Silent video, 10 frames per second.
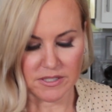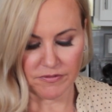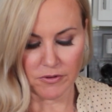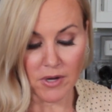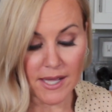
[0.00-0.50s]

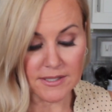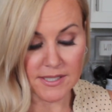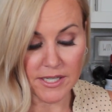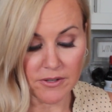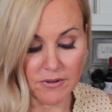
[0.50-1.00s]
If you guys
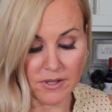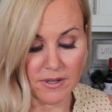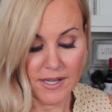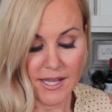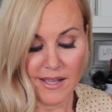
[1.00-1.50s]
think you
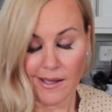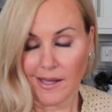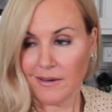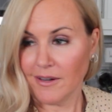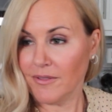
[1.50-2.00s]
could
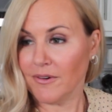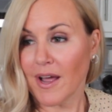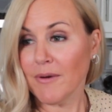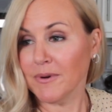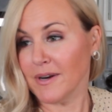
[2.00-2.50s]
add another,
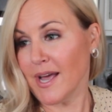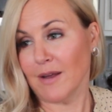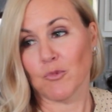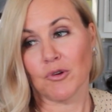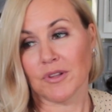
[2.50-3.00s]
I wouldn't
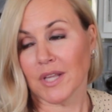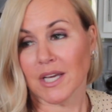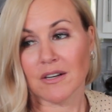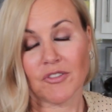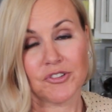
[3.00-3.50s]
add more than like
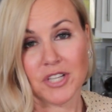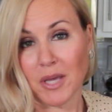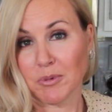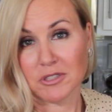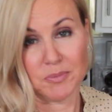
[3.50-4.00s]
another
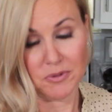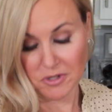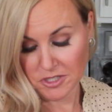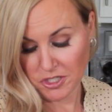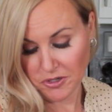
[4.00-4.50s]
tablespoon
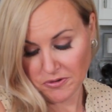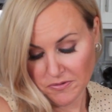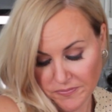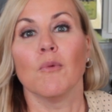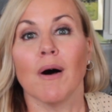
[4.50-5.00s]
or two.
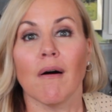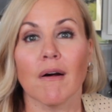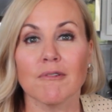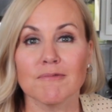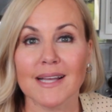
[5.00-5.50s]
While
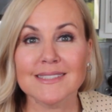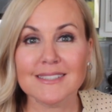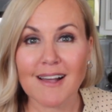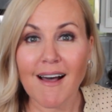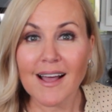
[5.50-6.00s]
our red
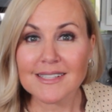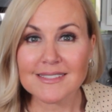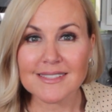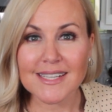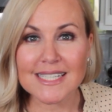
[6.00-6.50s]

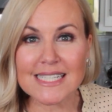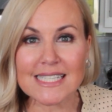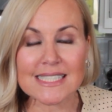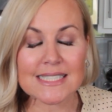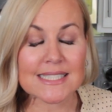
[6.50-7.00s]
sauce
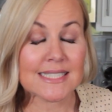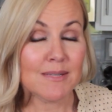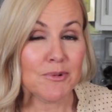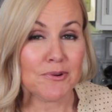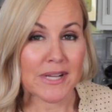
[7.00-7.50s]
is
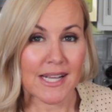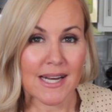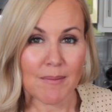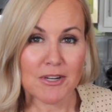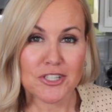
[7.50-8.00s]

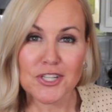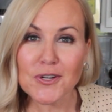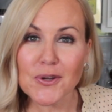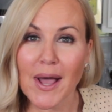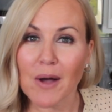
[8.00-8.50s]
simmering, I'm going to show
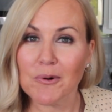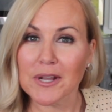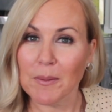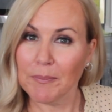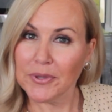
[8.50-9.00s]
you how we're
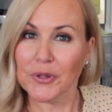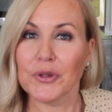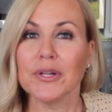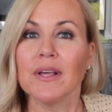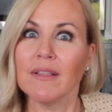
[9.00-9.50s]
going to
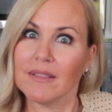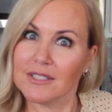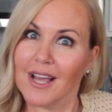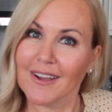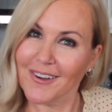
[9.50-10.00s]
build the
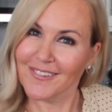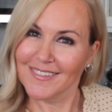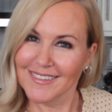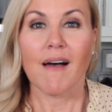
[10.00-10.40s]
taco.